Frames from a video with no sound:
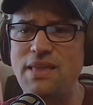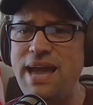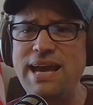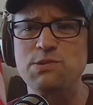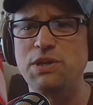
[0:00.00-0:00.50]

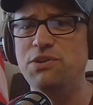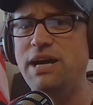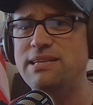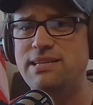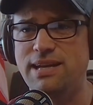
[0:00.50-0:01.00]
as what you
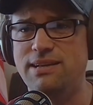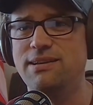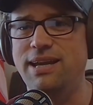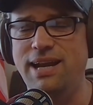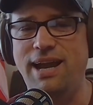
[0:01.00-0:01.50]
guys did.
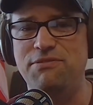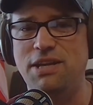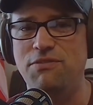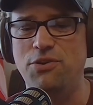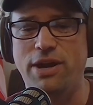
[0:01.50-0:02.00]
And I have to
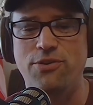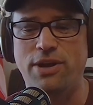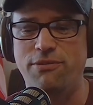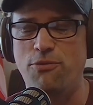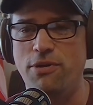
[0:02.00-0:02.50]
give you great
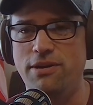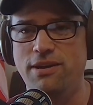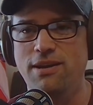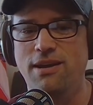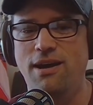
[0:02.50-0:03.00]
credit for it,
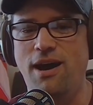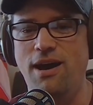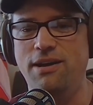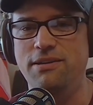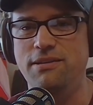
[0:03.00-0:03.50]

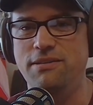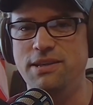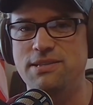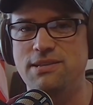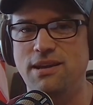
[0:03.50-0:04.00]
on
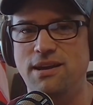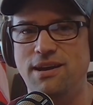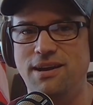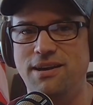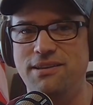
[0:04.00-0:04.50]
this
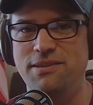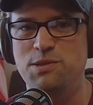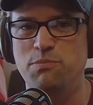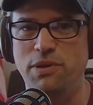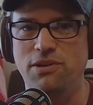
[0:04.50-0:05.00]

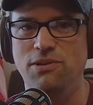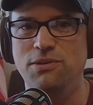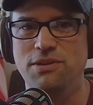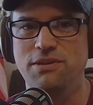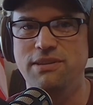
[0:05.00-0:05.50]

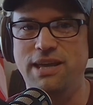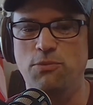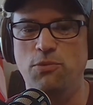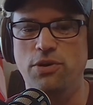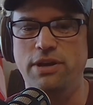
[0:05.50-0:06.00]
bill
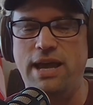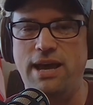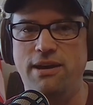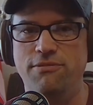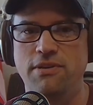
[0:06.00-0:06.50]
that would
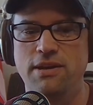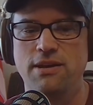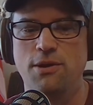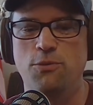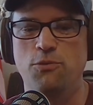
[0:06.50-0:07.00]
have
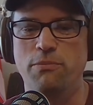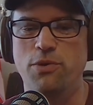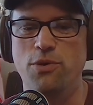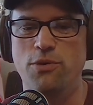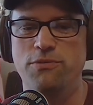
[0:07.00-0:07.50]

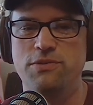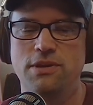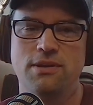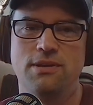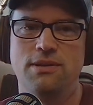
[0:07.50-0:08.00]
removed
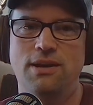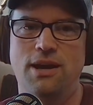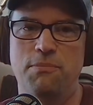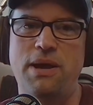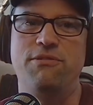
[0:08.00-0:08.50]

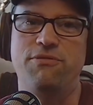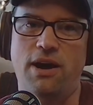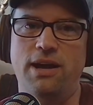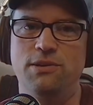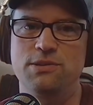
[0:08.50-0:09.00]

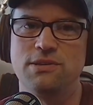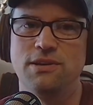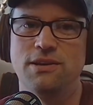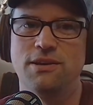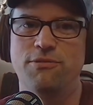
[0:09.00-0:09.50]
pedophiles
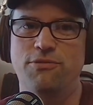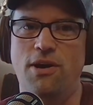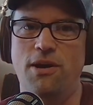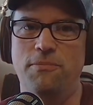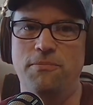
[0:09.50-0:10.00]

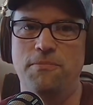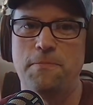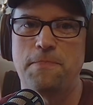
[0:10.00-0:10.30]
from